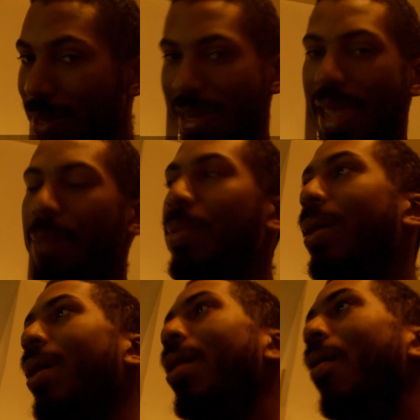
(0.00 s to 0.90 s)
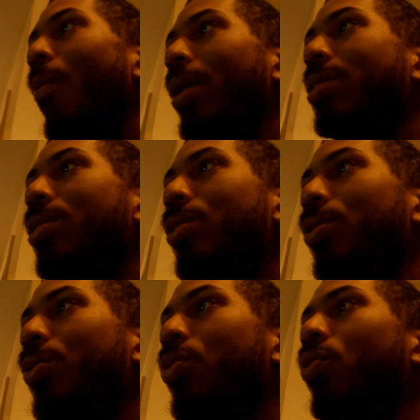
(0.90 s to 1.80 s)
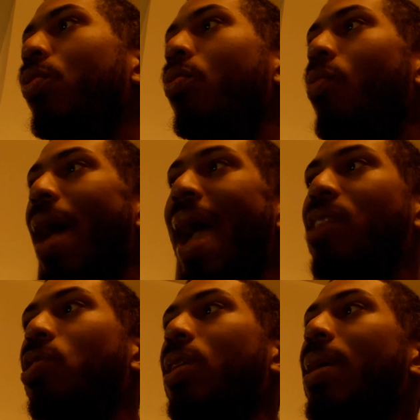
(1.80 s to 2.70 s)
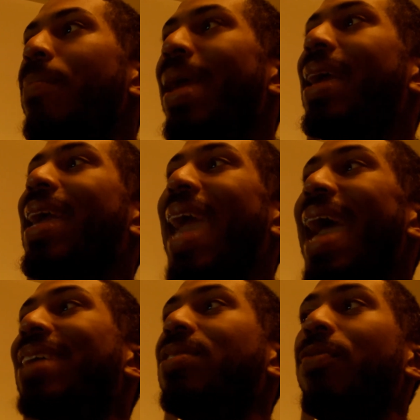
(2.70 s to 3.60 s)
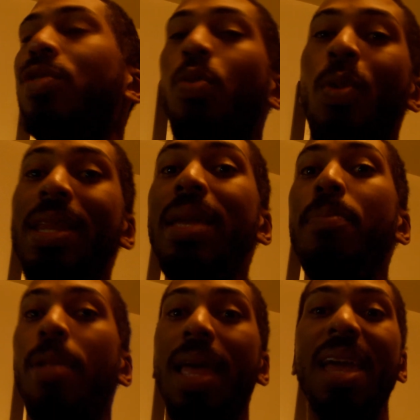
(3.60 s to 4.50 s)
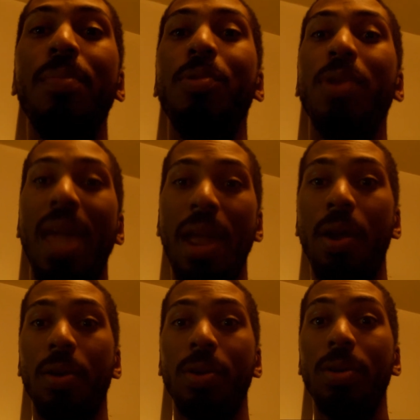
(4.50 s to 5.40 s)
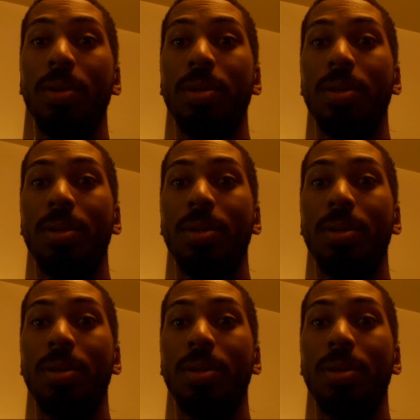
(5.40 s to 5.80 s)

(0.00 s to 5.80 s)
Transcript: his name, wants to actually make a cast of 20 playable characters.